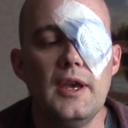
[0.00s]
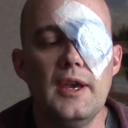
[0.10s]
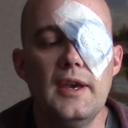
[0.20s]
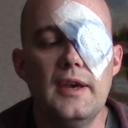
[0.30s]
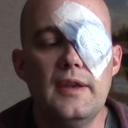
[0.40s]

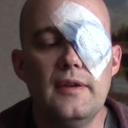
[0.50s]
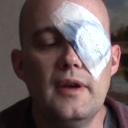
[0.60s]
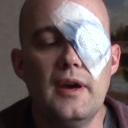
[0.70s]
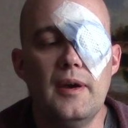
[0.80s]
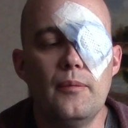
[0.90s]
in
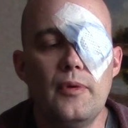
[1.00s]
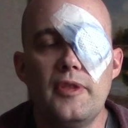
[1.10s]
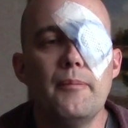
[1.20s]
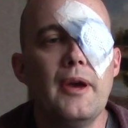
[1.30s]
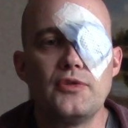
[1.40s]

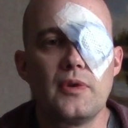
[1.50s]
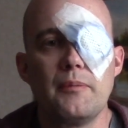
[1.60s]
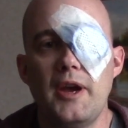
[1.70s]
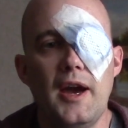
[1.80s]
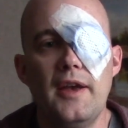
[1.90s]
with them
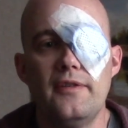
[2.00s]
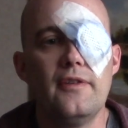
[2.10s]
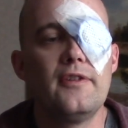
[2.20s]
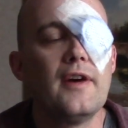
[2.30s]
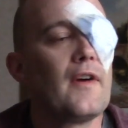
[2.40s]
measuring my eyes
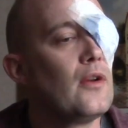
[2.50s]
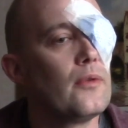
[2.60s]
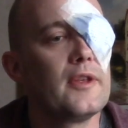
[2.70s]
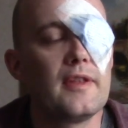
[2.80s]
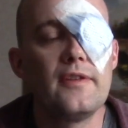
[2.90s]
and stuff. I
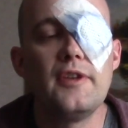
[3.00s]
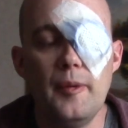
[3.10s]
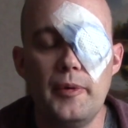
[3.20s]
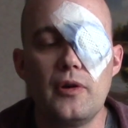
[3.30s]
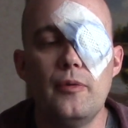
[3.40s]
don't think that's
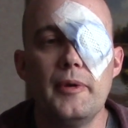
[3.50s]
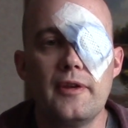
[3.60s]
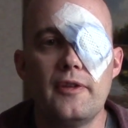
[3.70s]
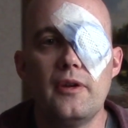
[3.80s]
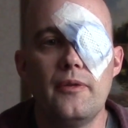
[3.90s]
typical,
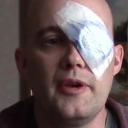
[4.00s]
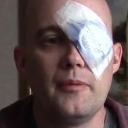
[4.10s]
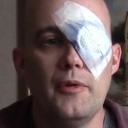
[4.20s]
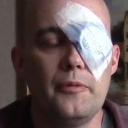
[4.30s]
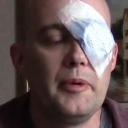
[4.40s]
because I don't
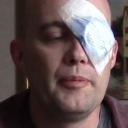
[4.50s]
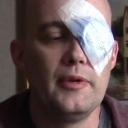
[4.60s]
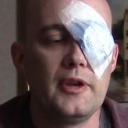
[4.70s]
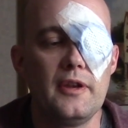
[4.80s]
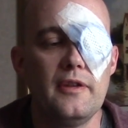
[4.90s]
think most
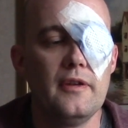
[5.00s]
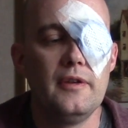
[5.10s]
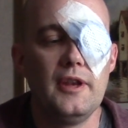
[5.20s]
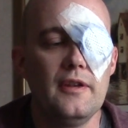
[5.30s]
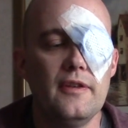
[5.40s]
people
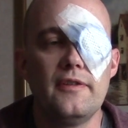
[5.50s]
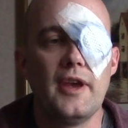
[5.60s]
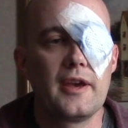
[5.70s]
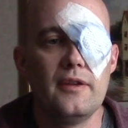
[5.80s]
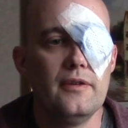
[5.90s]
needed the
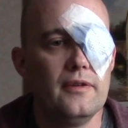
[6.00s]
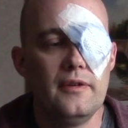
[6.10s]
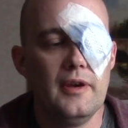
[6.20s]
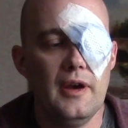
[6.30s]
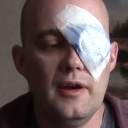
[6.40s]
second